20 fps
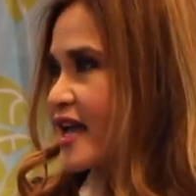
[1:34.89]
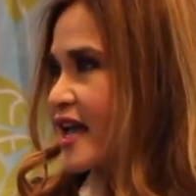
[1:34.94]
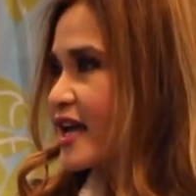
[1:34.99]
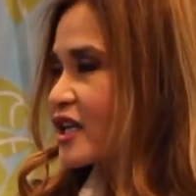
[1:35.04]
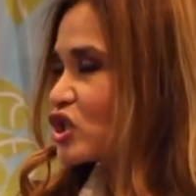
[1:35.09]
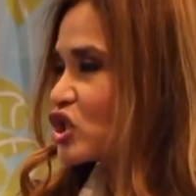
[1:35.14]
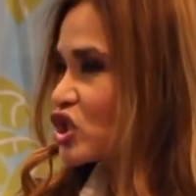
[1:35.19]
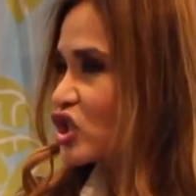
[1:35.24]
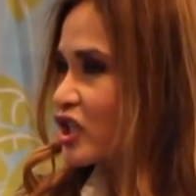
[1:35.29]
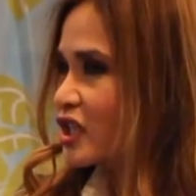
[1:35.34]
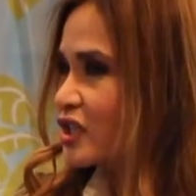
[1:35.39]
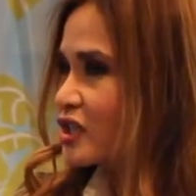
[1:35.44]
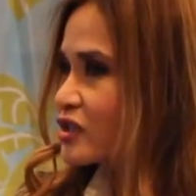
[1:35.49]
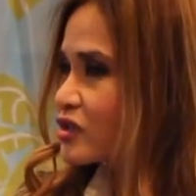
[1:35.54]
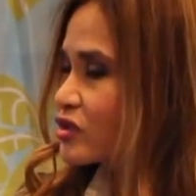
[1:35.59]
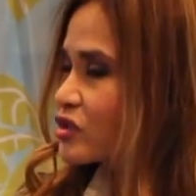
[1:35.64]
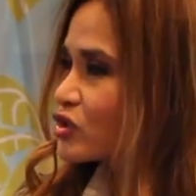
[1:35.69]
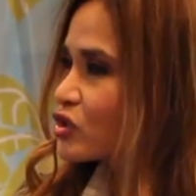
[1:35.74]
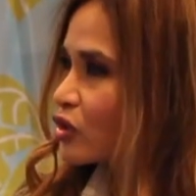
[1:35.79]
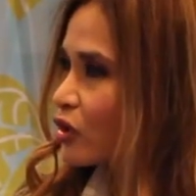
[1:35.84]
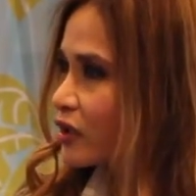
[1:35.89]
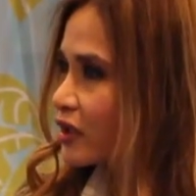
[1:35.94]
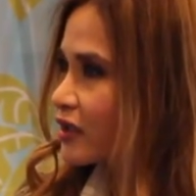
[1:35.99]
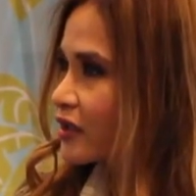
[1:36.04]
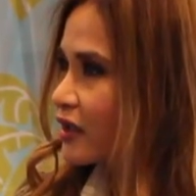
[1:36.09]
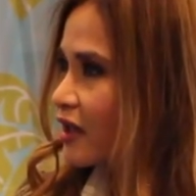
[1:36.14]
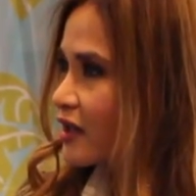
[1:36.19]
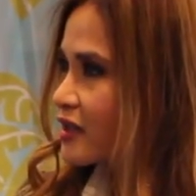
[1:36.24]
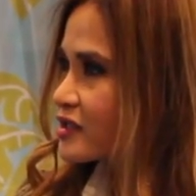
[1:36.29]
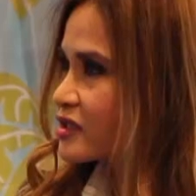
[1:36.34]
and she
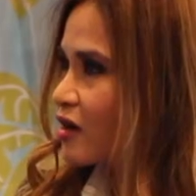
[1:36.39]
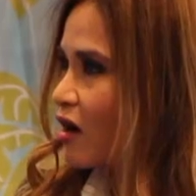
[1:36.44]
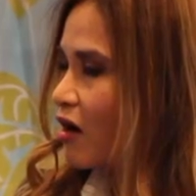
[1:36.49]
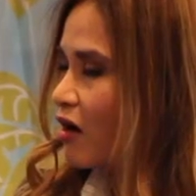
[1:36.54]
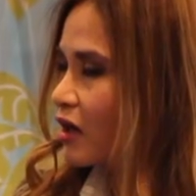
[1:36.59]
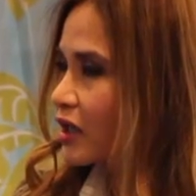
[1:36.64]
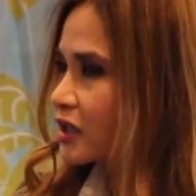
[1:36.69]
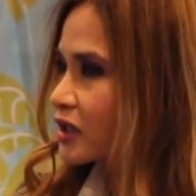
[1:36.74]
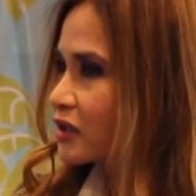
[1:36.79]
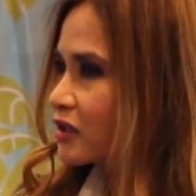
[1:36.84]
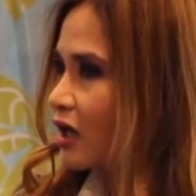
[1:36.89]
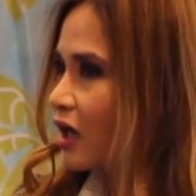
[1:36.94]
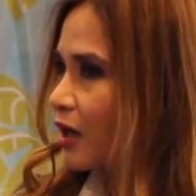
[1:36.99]
started us on